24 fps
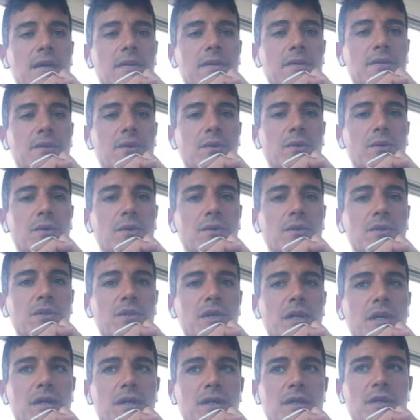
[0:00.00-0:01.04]
And so
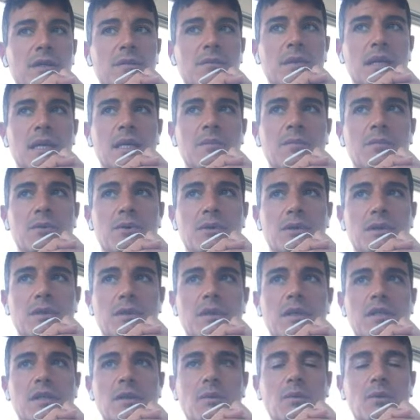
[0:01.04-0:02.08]
these are the main
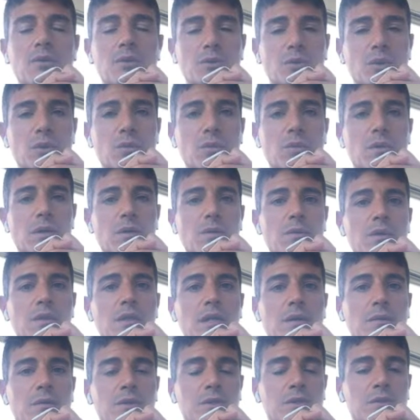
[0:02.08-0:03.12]
important things that we're doing really
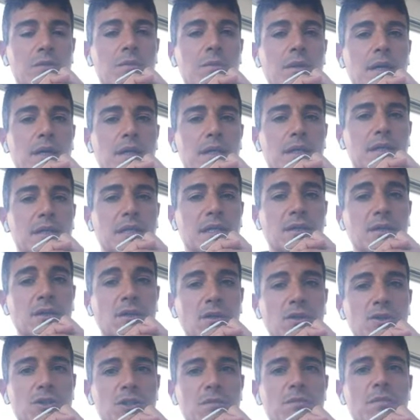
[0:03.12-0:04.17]
with our suppliers:
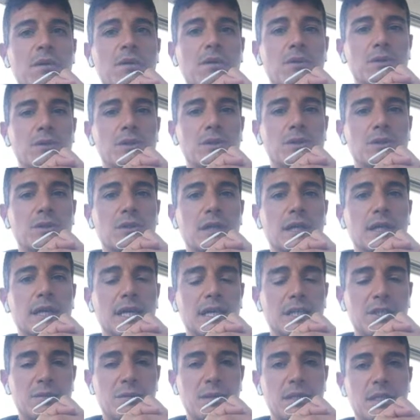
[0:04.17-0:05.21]
technology, but also
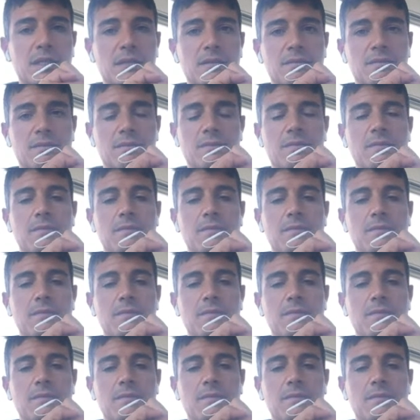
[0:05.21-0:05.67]
engagement.